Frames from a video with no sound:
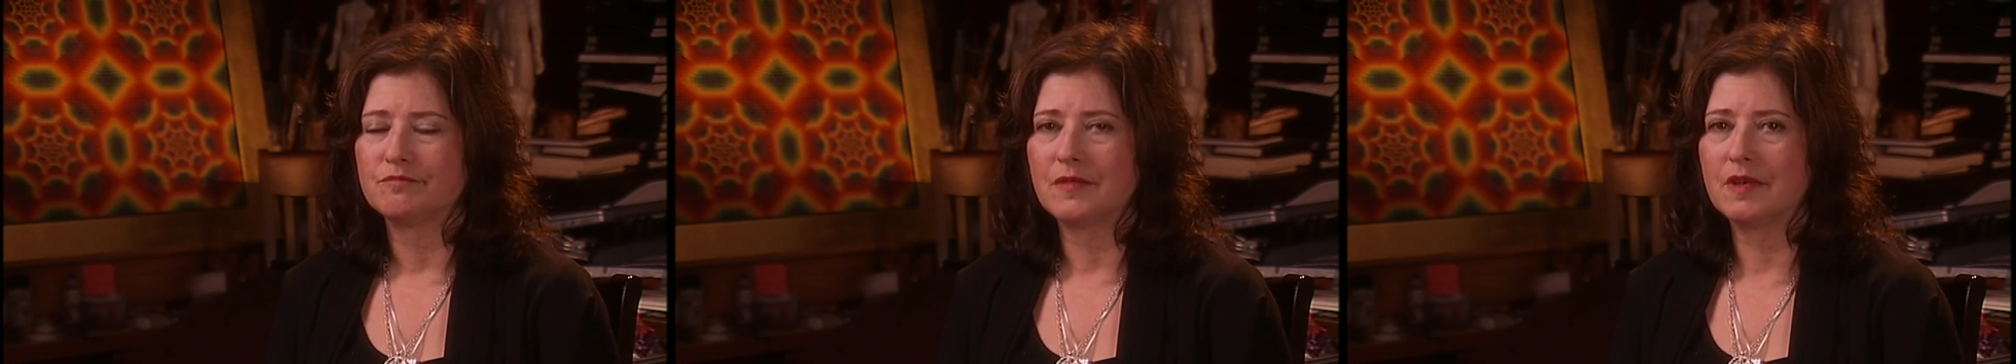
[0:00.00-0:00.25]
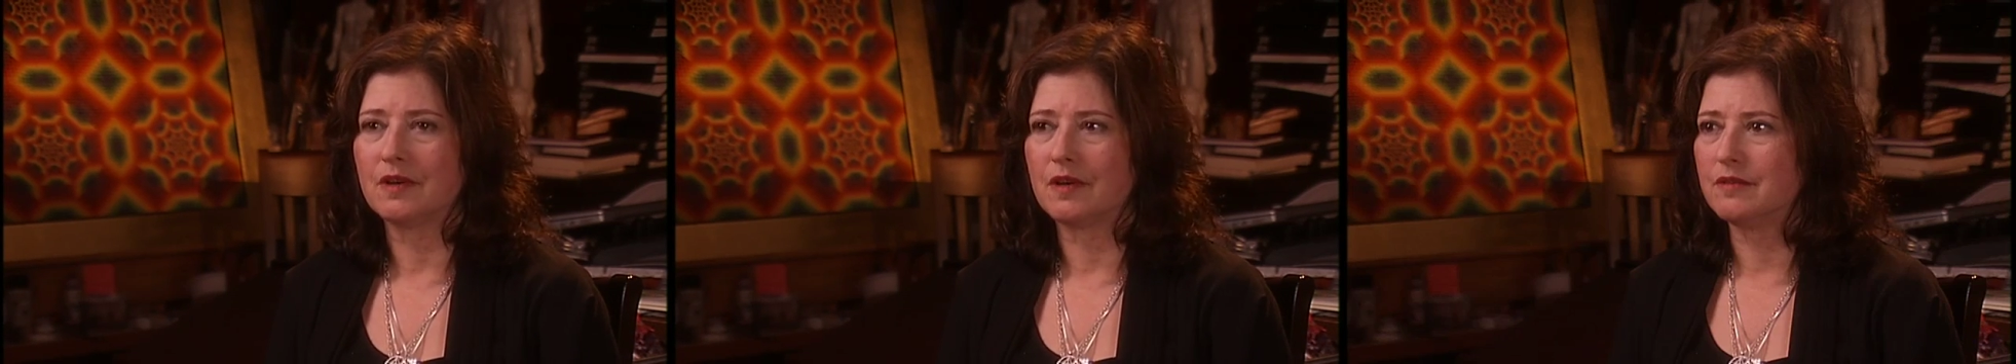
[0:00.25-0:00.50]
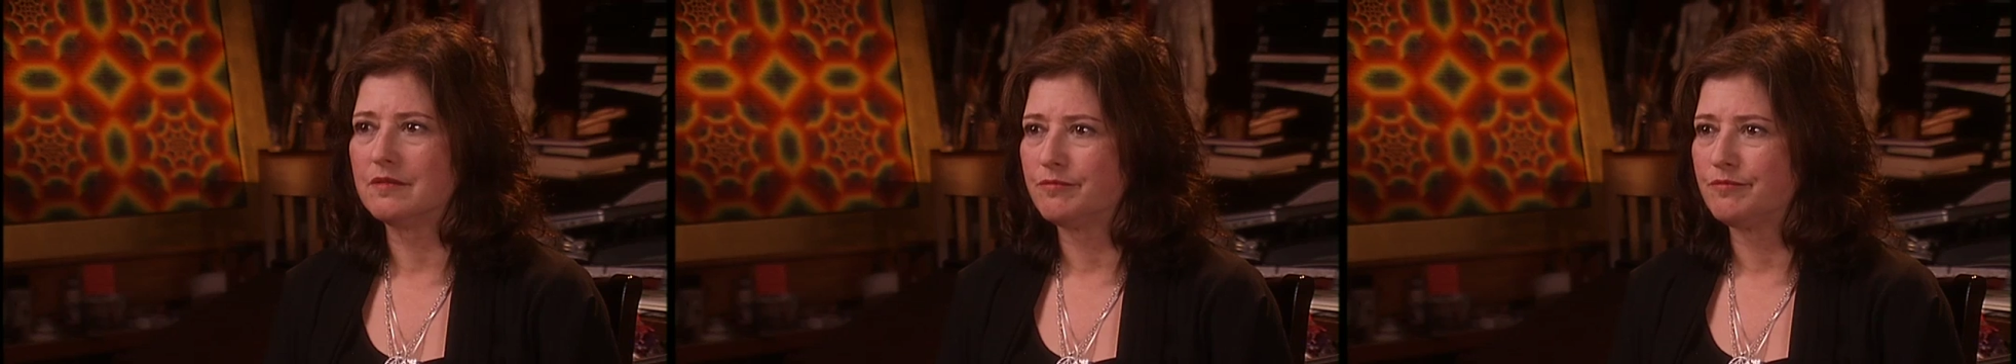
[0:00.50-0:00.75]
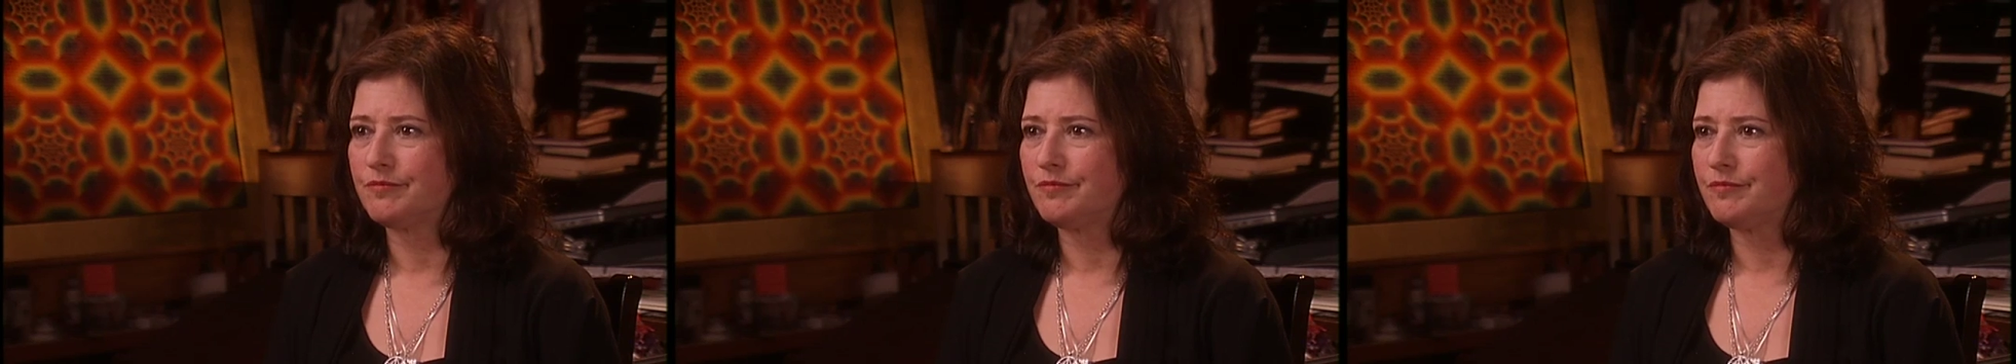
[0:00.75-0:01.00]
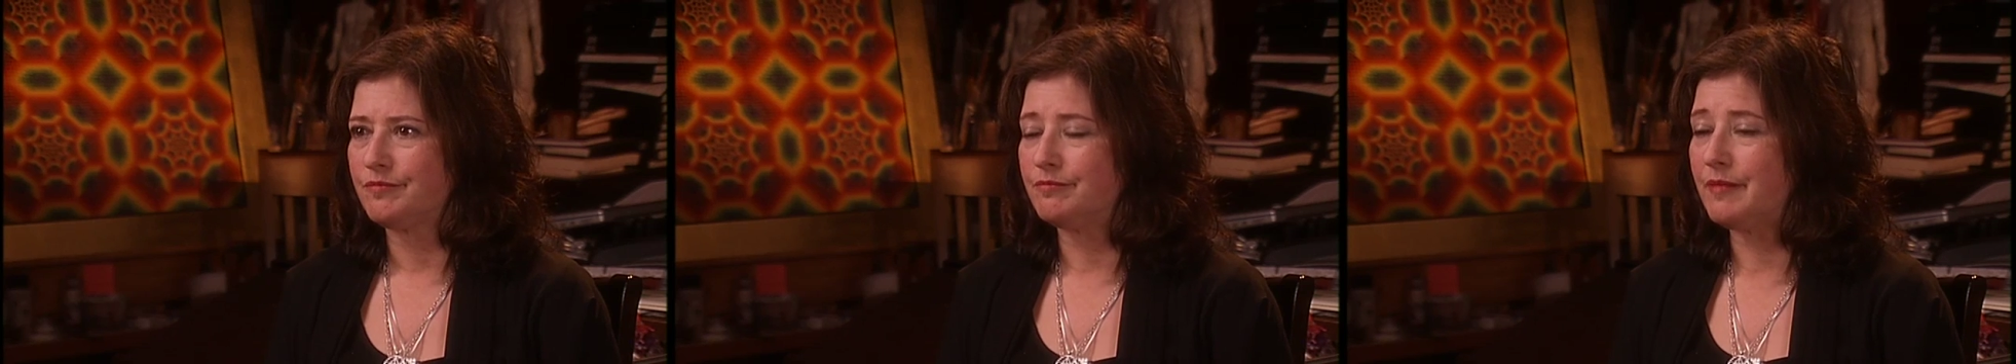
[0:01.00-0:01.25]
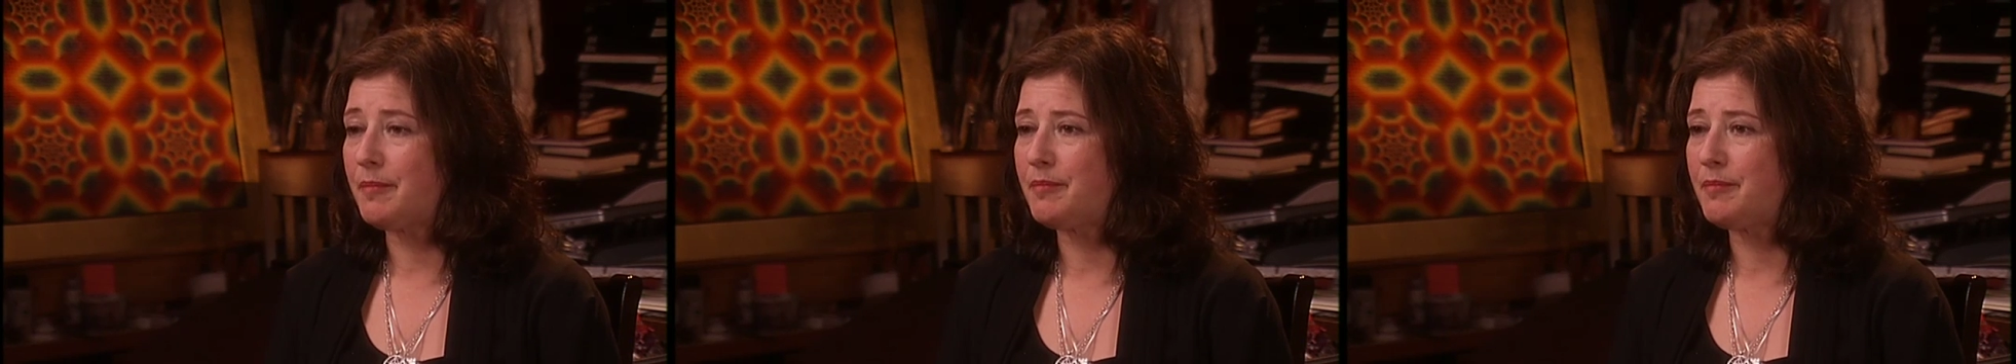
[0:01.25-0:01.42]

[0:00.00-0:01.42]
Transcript: you know, my